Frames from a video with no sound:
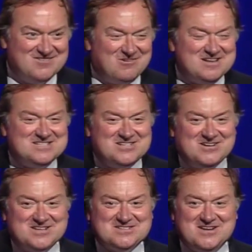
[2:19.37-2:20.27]
One
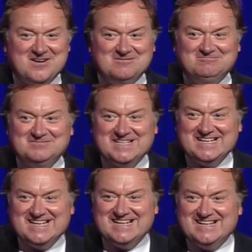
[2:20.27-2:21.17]
serious note.
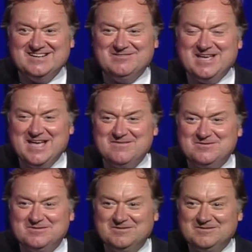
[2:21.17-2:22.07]
We have
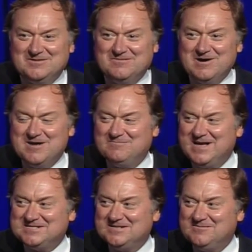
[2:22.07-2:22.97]
the very
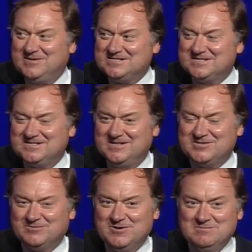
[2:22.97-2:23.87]
best in the business in
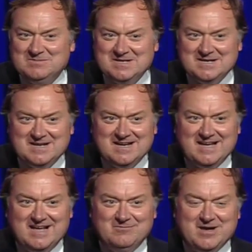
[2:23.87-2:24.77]
this room,
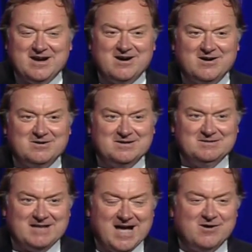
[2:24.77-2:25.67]
and we are
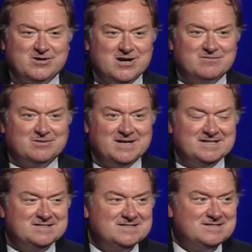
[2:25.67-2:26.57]
now
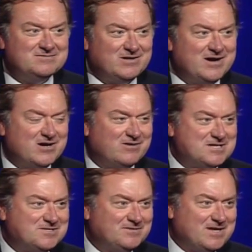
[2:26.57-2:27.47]
covering very
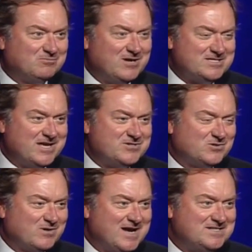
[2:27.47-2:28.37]
aggressively a
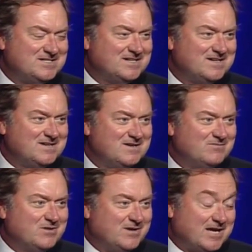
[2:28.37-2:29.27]
presidential race
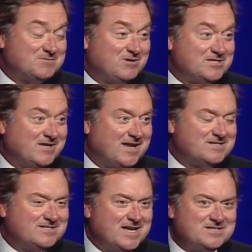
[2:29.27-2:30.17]
for the next President of the United
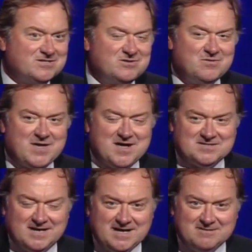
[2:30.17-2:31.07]
States in
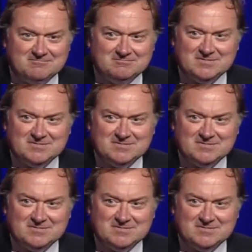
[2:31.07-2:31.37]
2008.